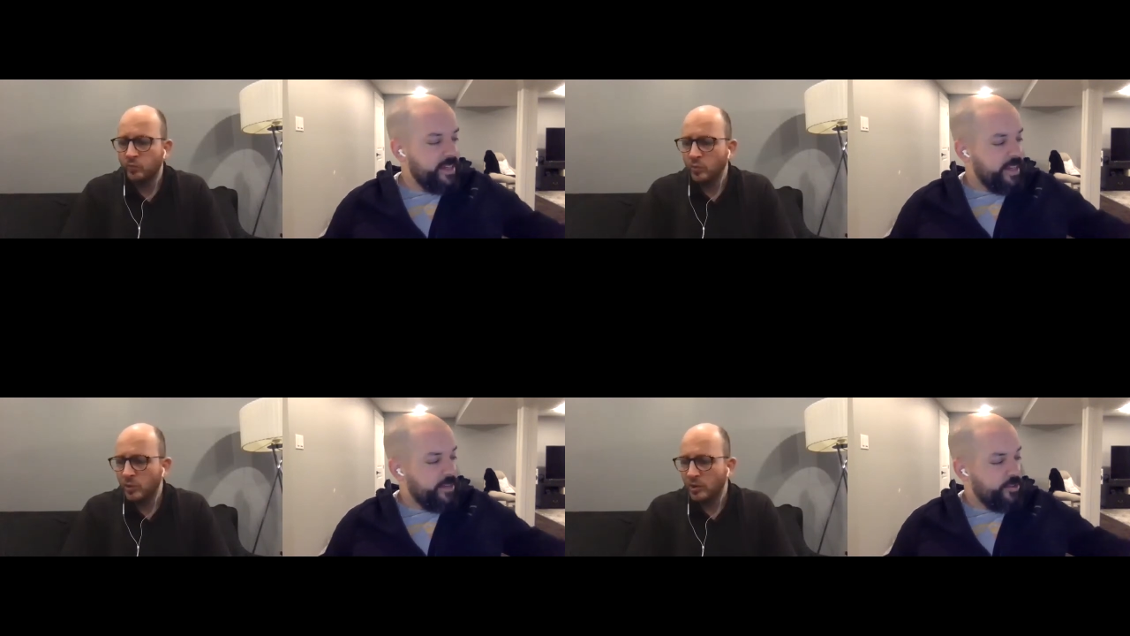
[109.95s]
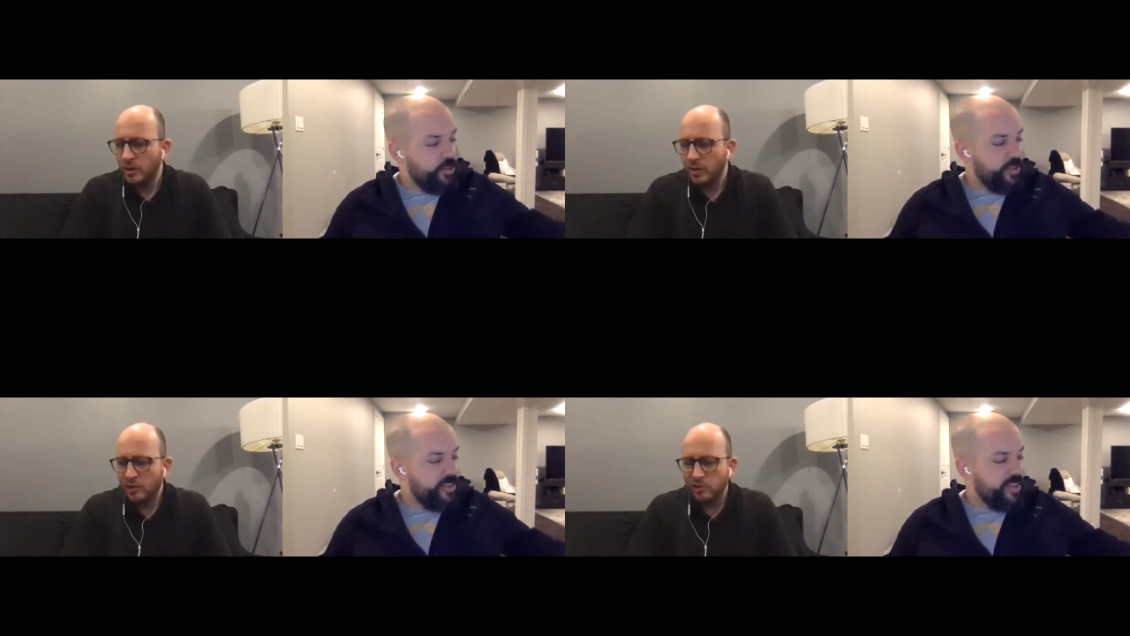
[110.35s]
Speaker 1: And they're
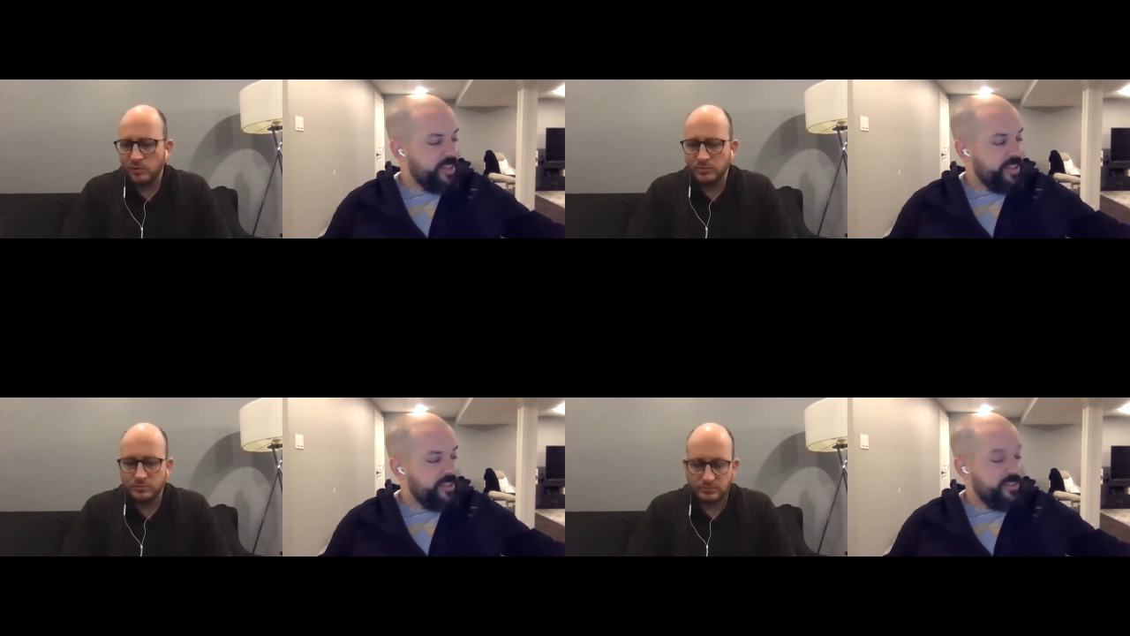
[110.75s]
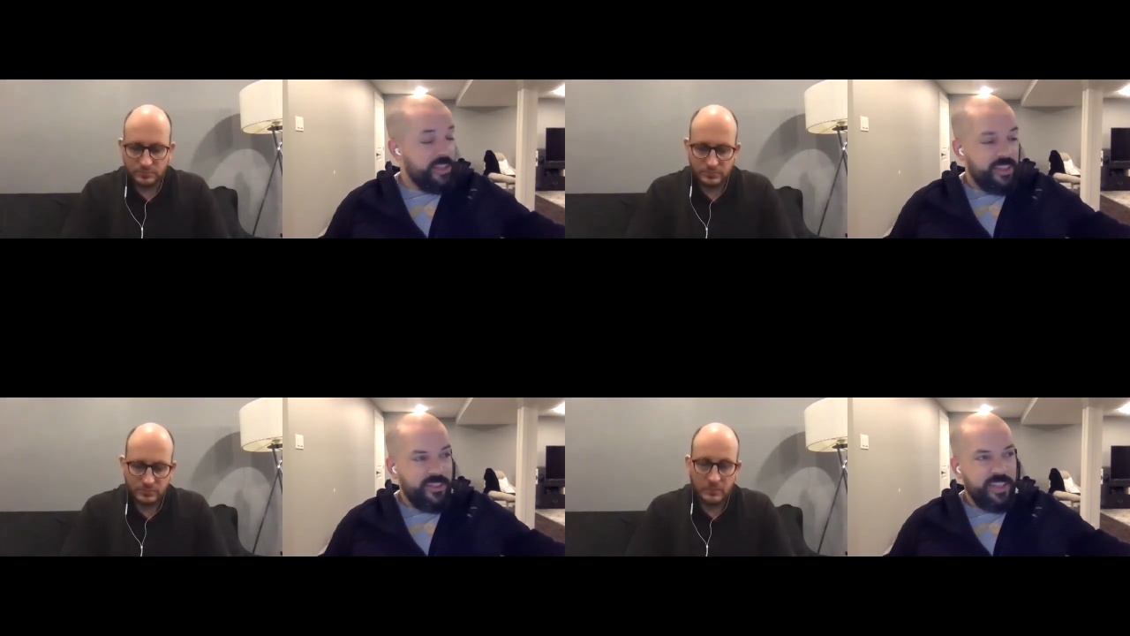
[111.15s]
showing st-
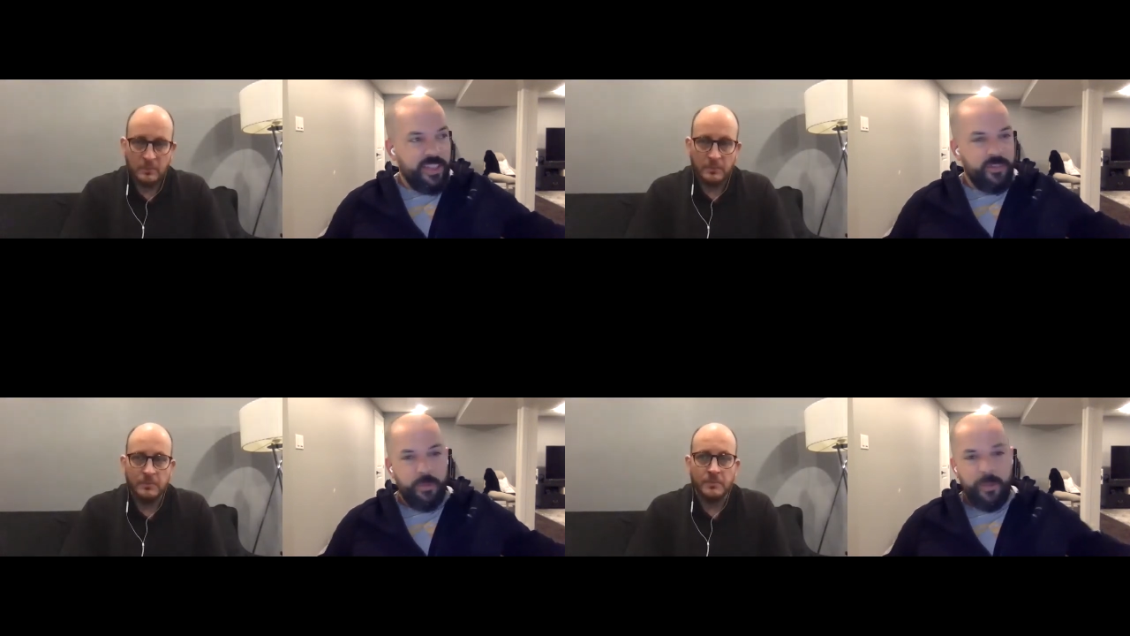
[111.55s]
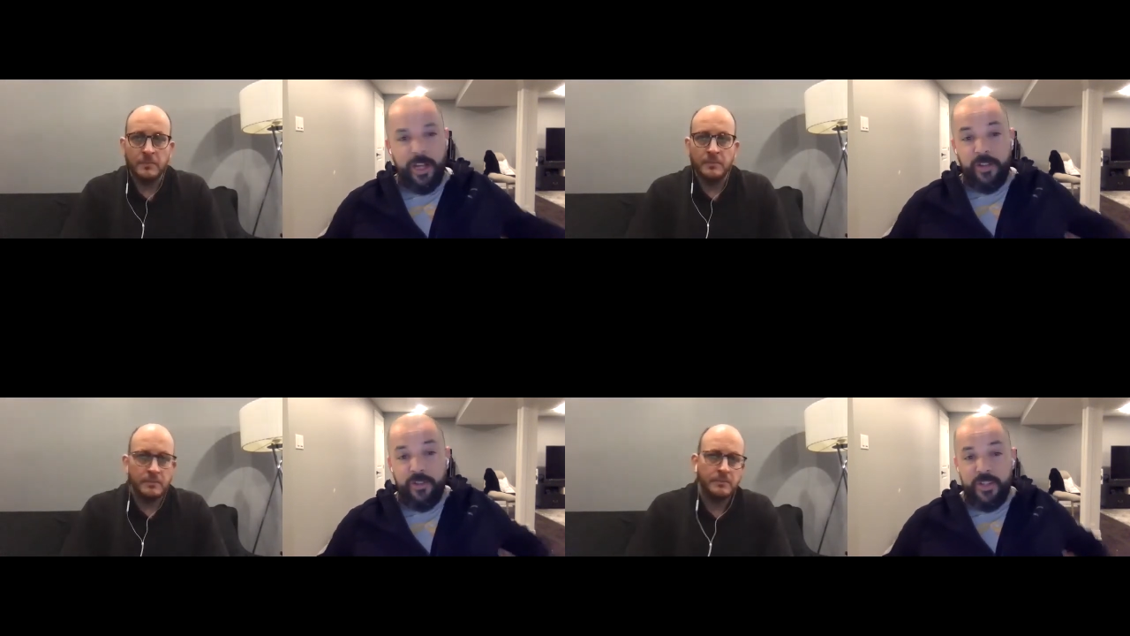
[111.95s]
statistics from
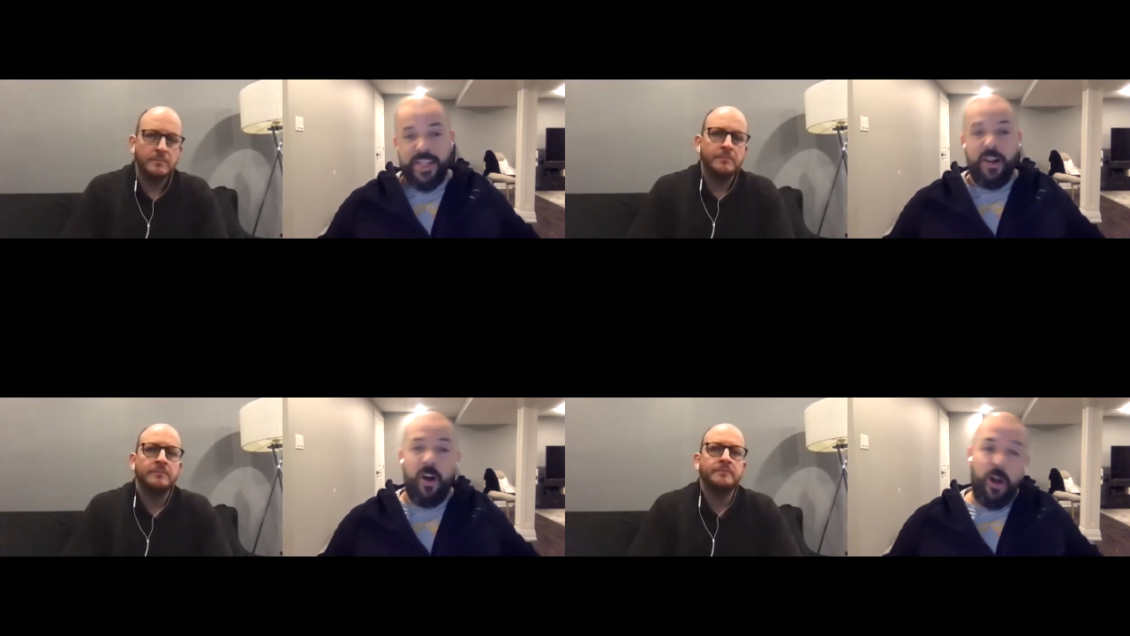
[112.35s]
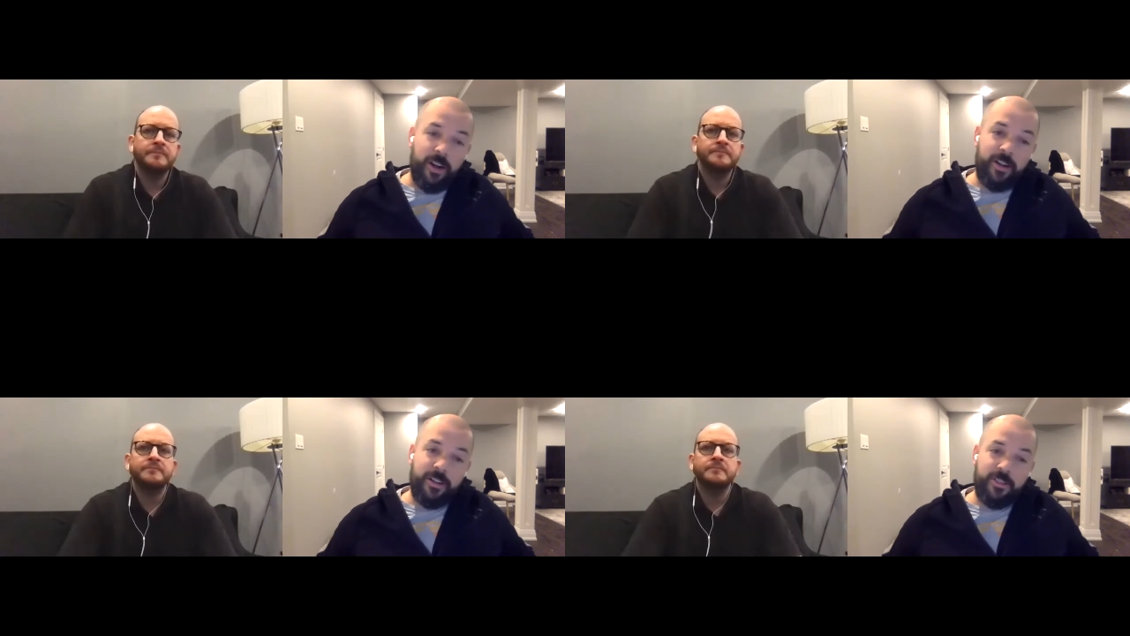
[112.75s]
countries that
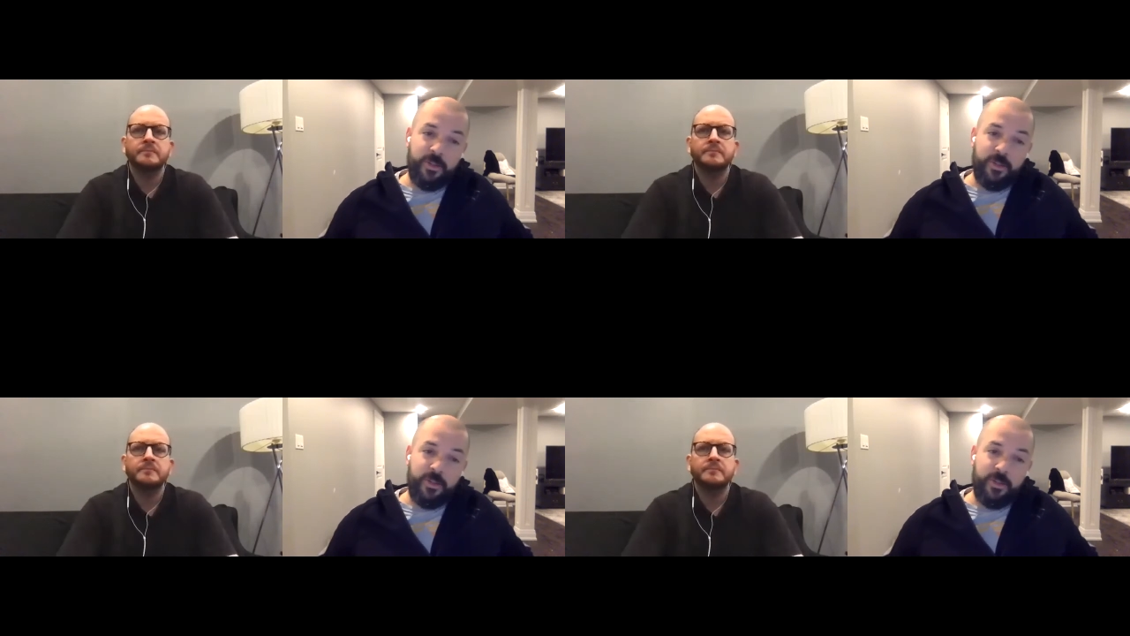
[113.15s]
are